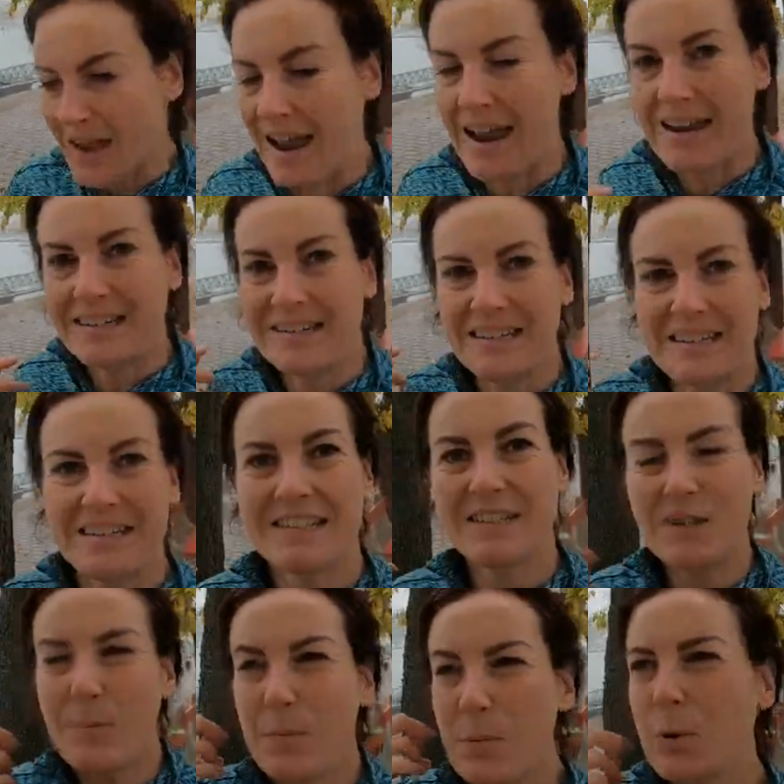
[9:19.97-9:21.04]
and
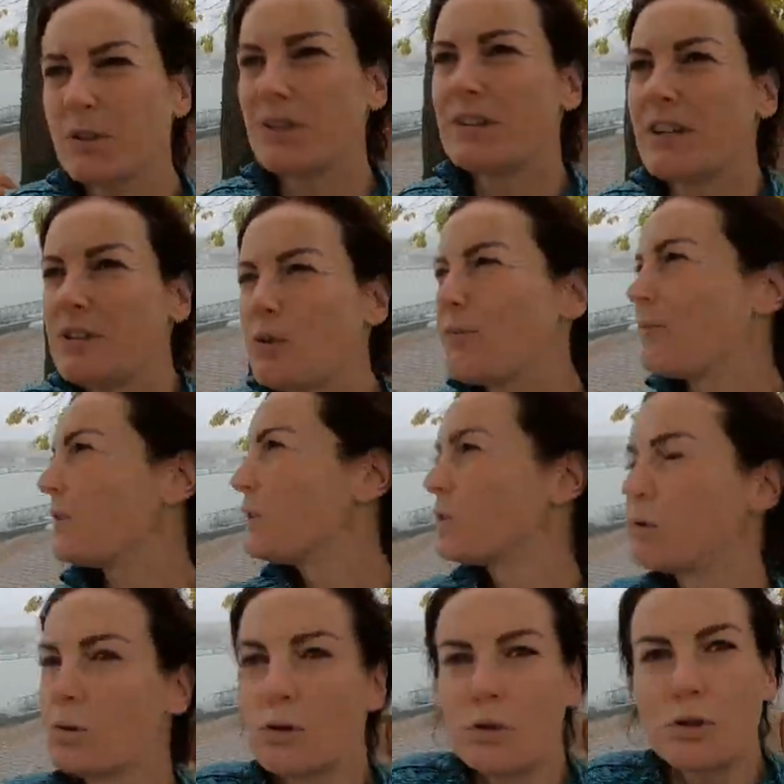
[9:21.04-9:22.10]
it's important that you
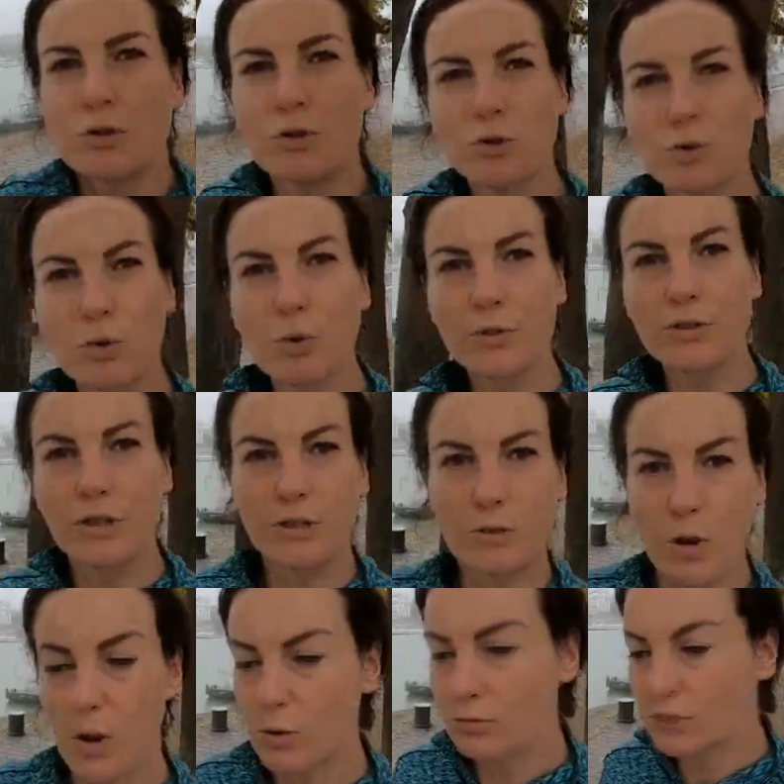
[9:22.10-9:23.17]
feel just good in
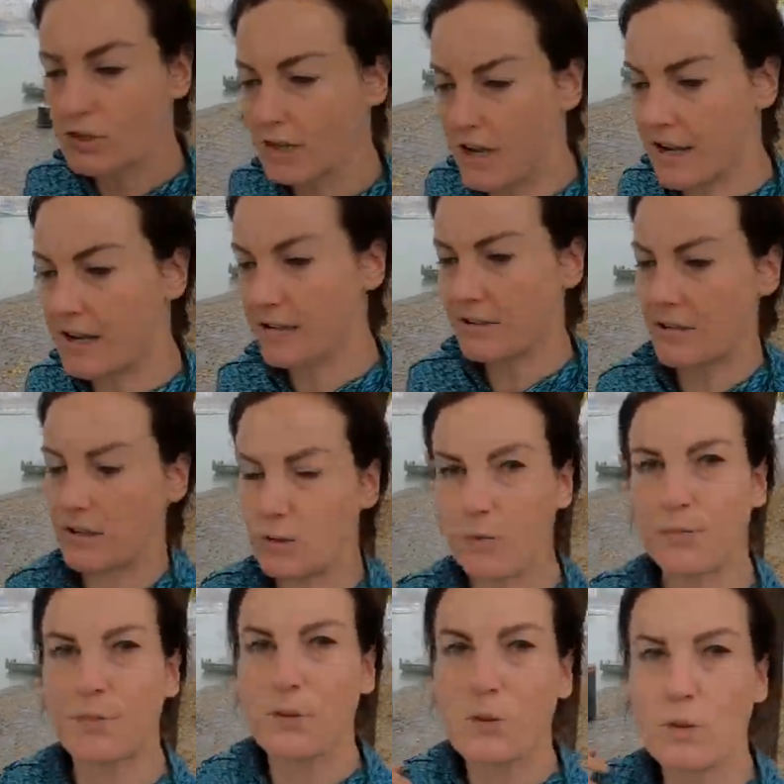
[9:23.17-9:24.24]
your own skin, that
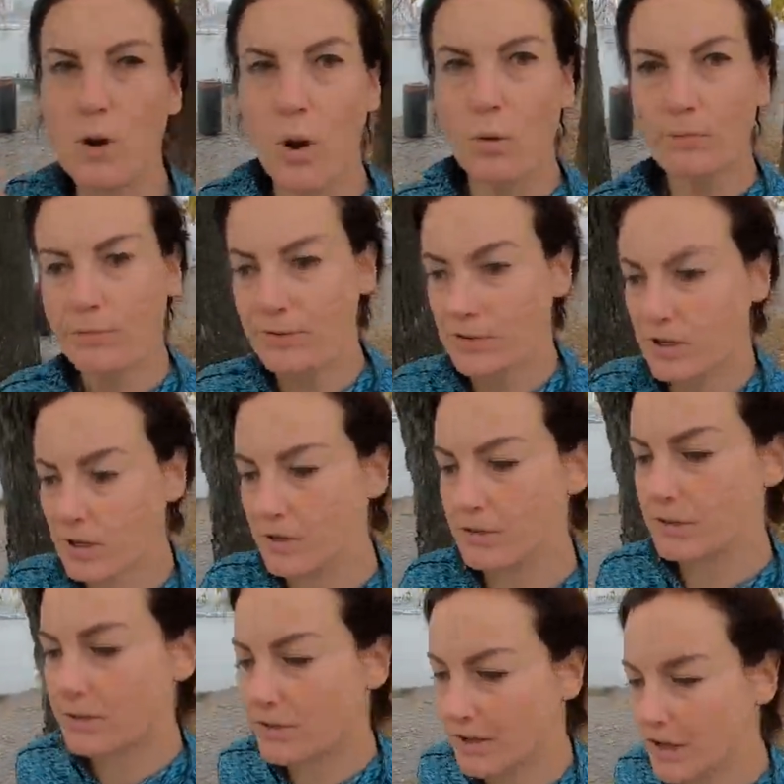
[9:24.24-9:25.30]
you feel
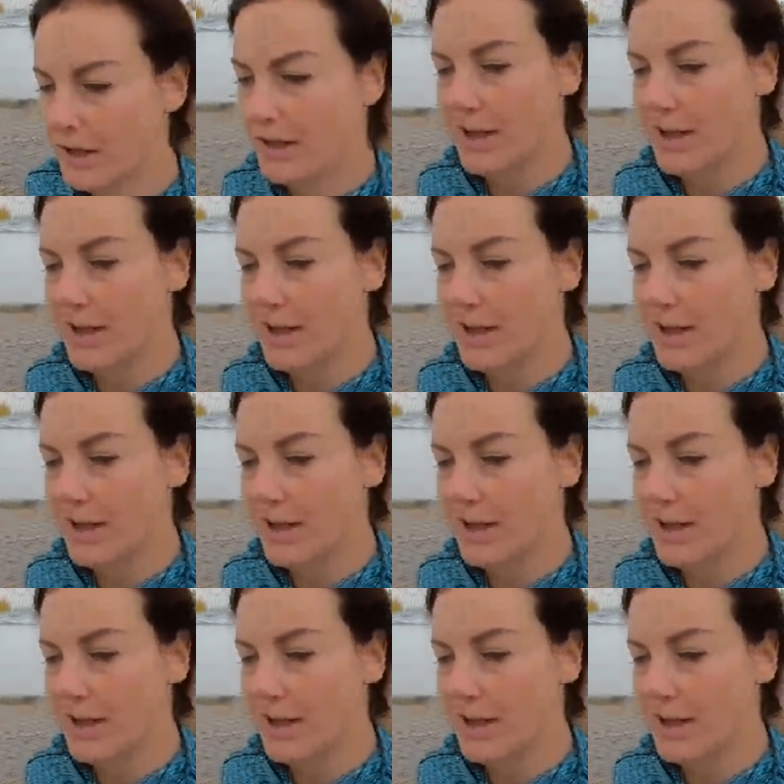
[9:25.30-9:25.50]
confident,